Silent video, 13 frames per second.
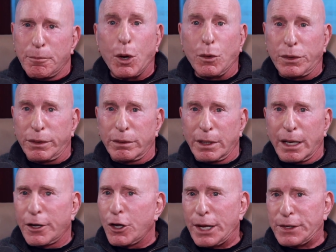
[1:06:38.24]
both
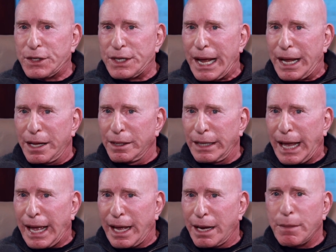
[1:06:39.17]
uh,
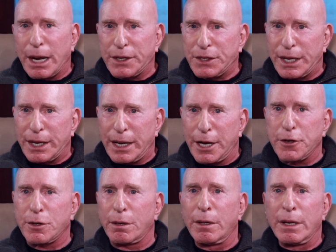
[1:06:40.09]
Gosnell and My Son
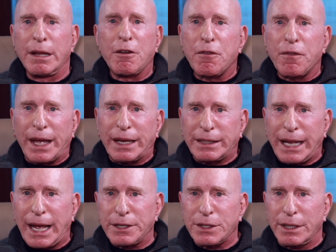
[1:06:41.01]
Hunter,
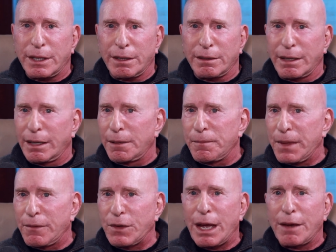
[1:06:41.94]
fantastic.
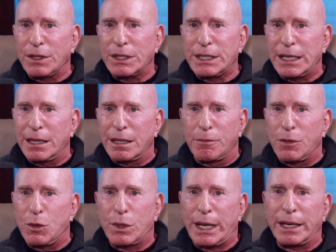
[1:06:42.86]
Um, if you haven't seen
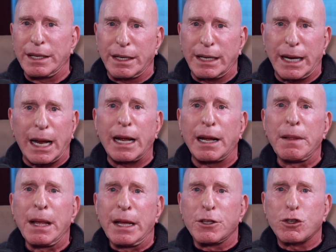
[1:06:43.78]
them, you can
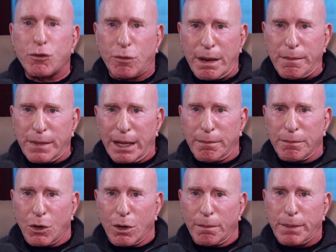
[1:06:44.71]
uh, stream
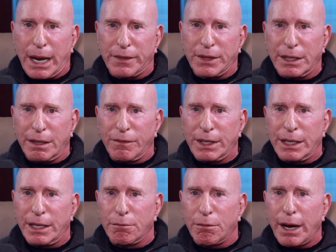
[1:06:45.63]
them or buy the
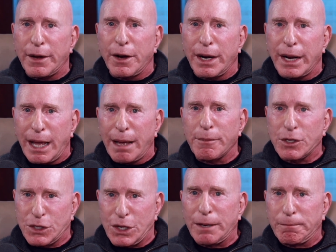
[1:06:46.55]
DVD right on
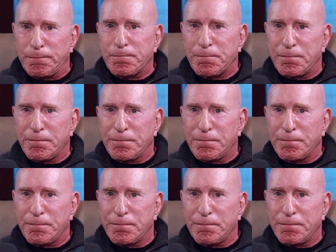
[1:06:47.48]
Amazon.